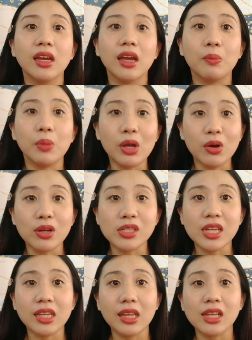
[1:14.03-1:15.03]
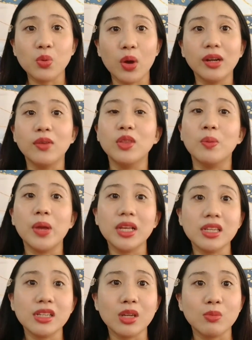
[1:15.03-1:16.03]
because it is one of the
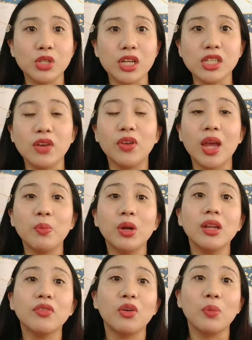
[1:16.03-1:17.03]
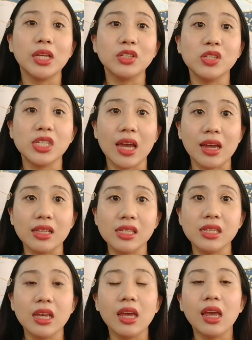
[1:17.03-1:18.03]
basic subjects of library information science,
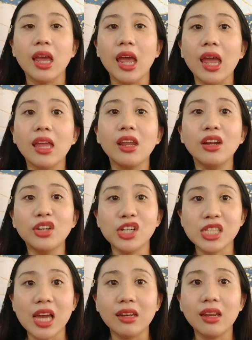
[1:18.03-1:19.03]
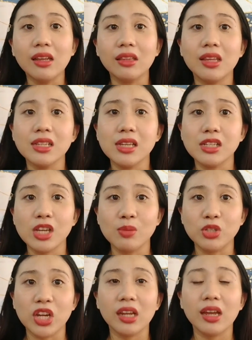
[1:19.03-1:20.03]
and understanding this
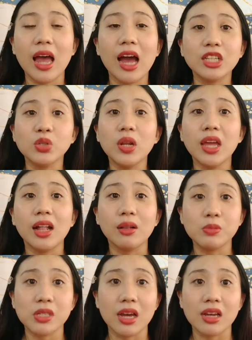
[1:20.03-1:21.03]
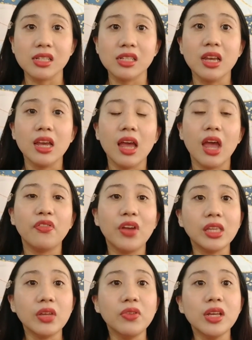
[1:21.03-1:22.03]
subject actually helps us
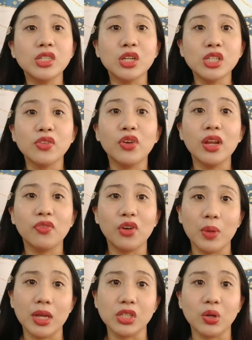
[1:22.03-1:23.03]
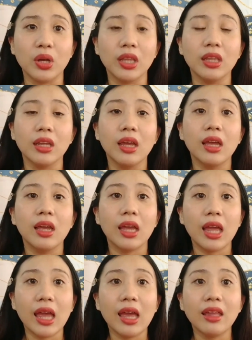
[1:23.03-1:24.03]
effectively search for information
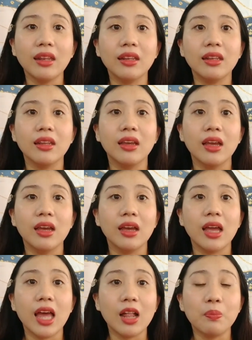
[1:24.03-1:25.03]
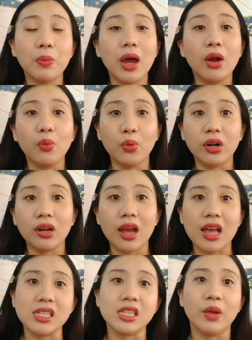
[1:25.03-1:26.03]
and help our work
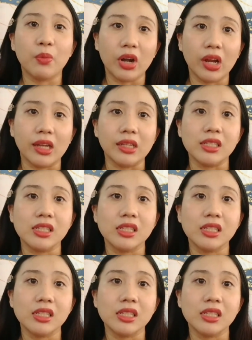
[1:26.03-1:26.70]
as librarians.